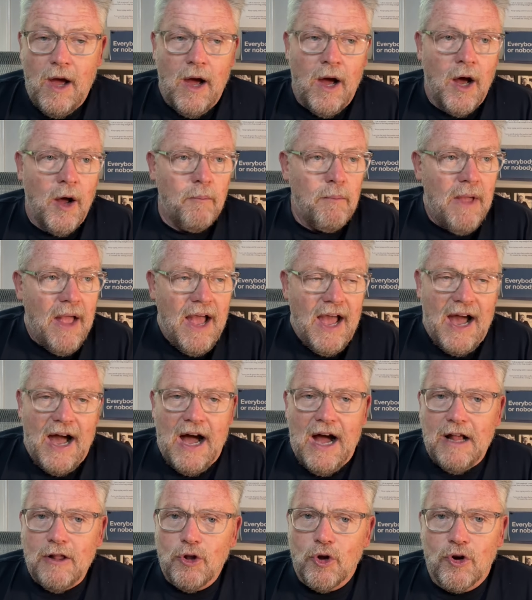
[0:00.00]
Um,
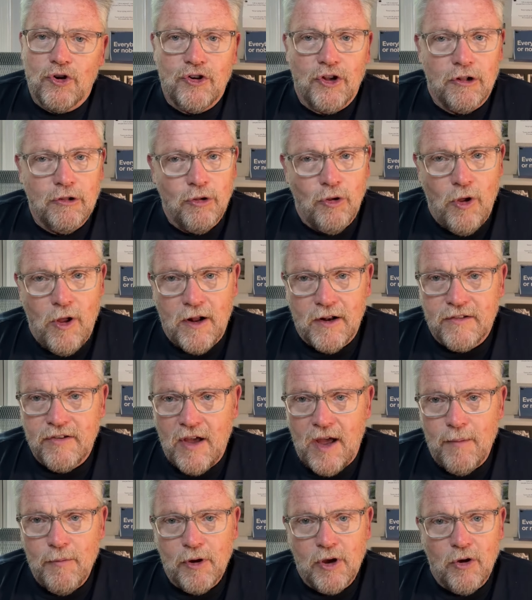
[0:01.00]
I learned a long
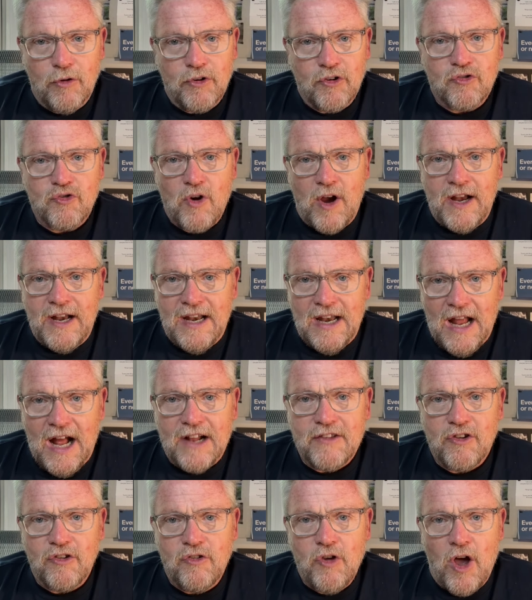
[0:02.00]
time ago to try
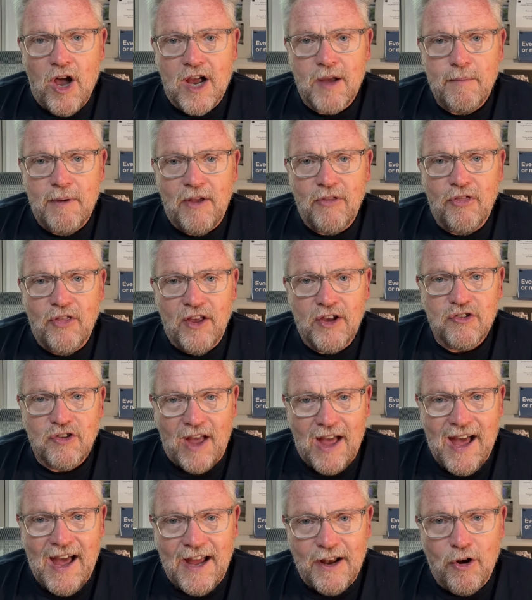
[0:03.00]
not to talk about things
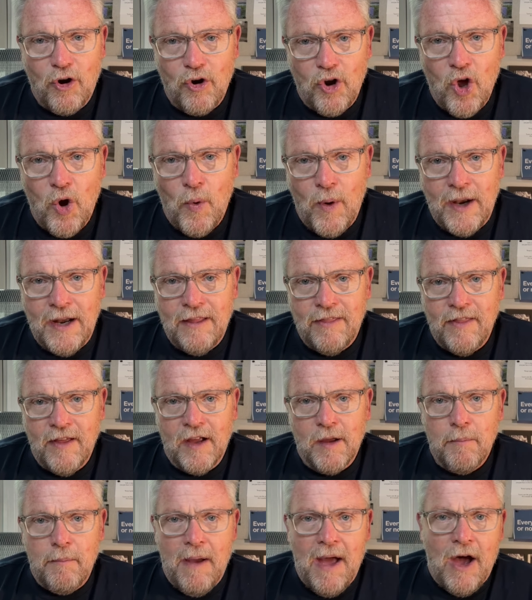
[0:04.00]
I don't know
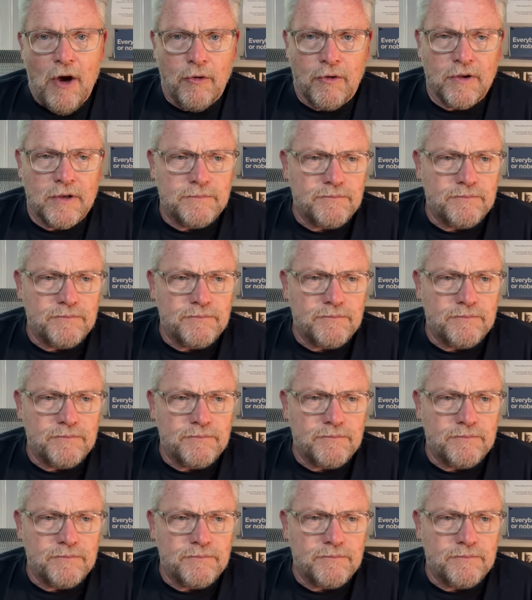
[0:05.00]
anything about.